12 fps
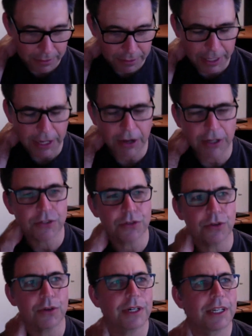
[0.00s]
Yeah, I
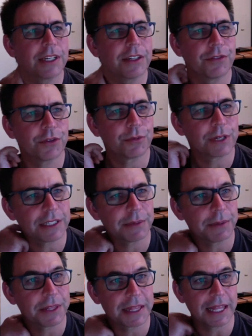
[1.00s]
saw an interview recently
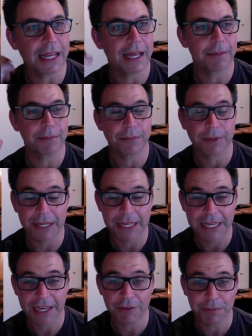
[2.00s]
with
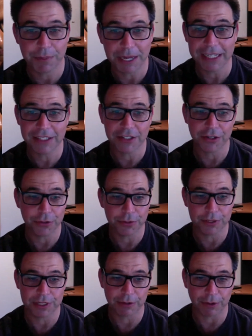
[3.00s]
Kevin Peterson, who
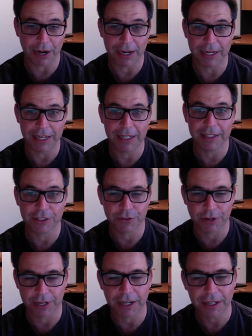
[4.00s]
is a great English
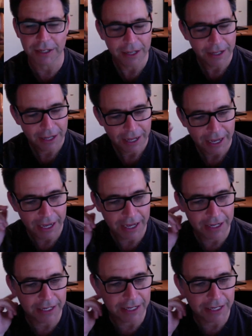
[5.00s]
cricketer, and